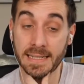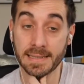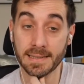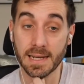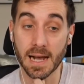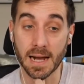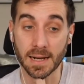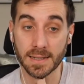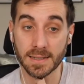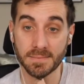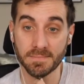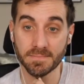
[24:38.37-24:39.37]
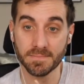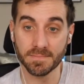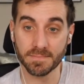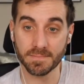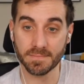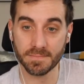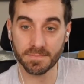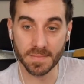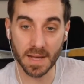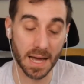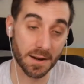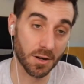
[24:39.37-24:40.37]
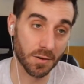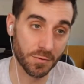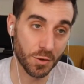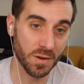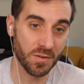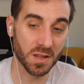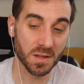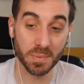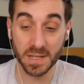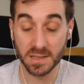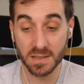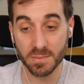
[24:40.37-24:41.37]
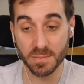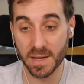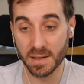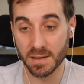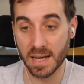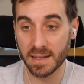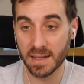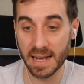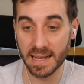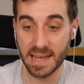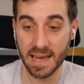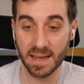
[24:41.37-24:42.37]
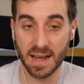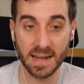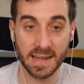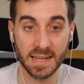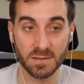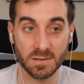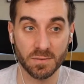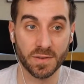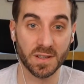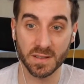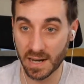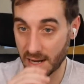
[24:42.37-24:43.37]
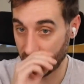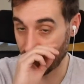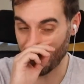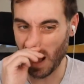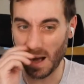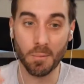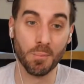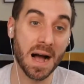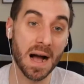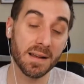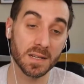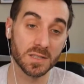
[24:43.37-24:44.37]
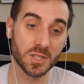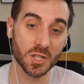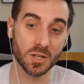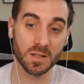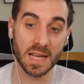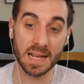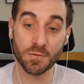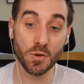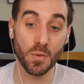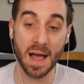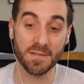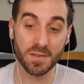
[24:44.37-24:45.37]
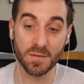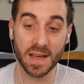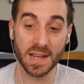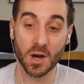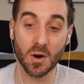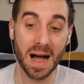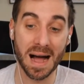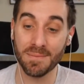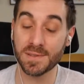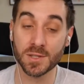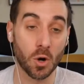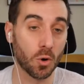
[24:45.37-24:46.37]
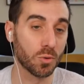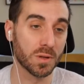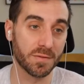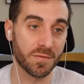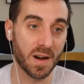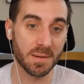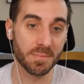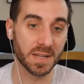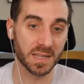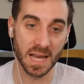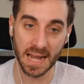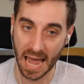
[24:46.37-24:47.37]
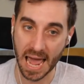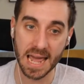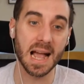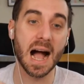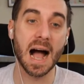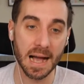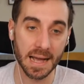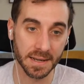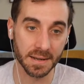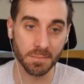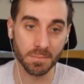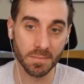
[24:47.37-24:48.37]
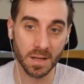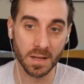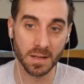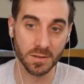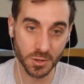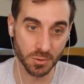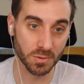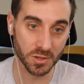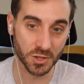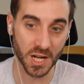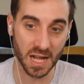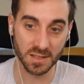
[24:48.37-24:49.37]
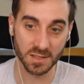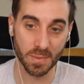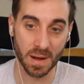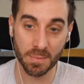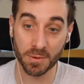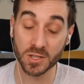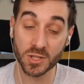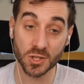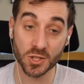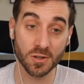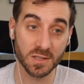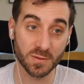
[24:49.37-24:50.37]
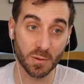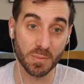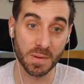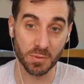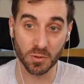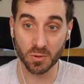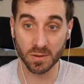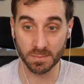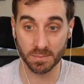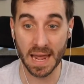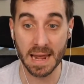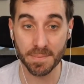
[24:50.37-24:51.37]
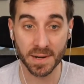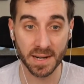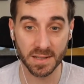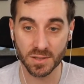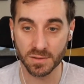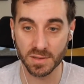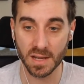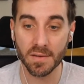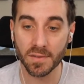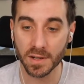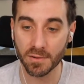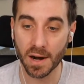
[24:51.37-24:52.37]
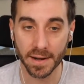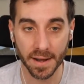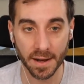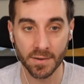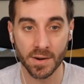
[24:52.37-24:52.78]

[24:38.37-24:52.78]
Yeah. I don't know. If you have all the pieces, man, I get filling it out. My concern, like if you have the Vando, I'm totally fine being like, hey, I am doing the challenge. My concern is for people who are aping in at 270 right now.